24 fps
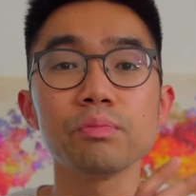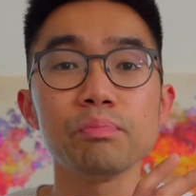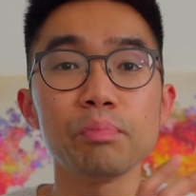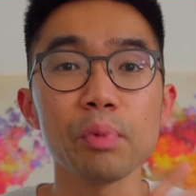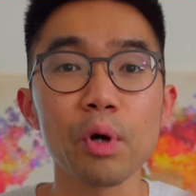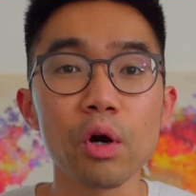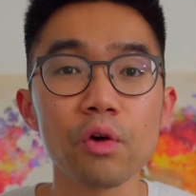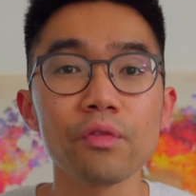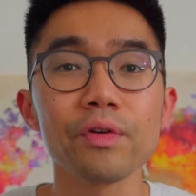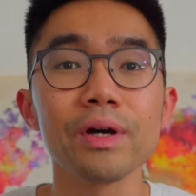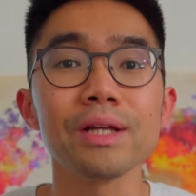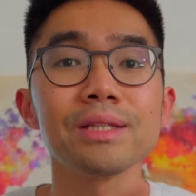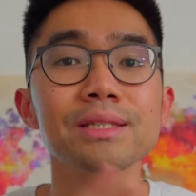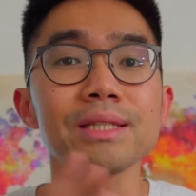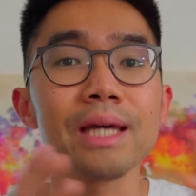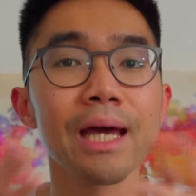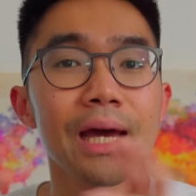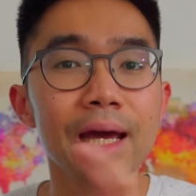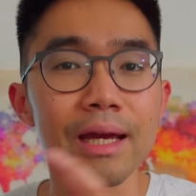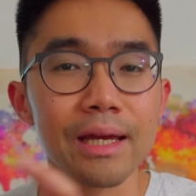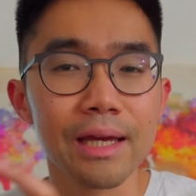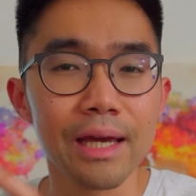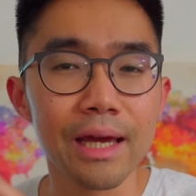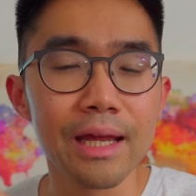both
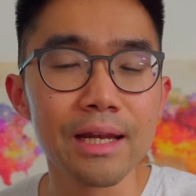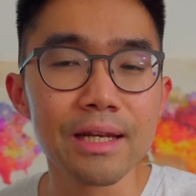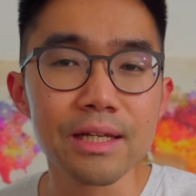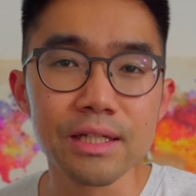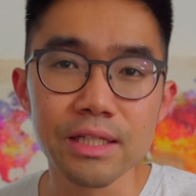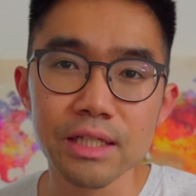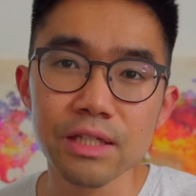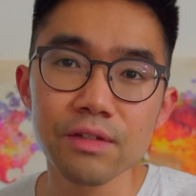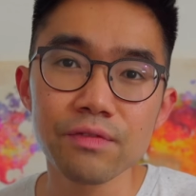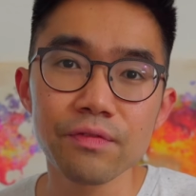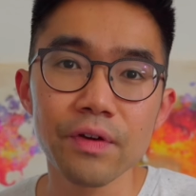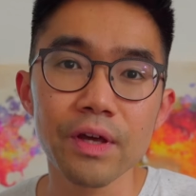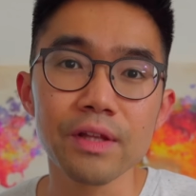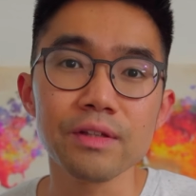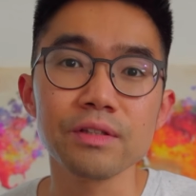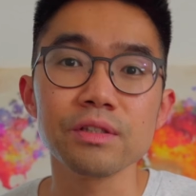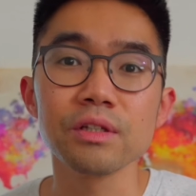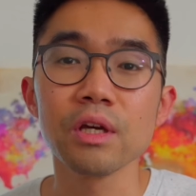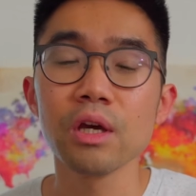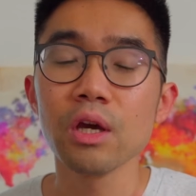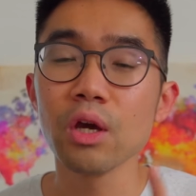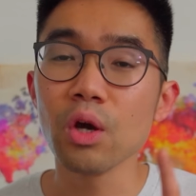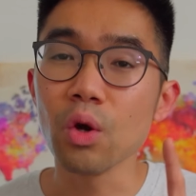attack and defense,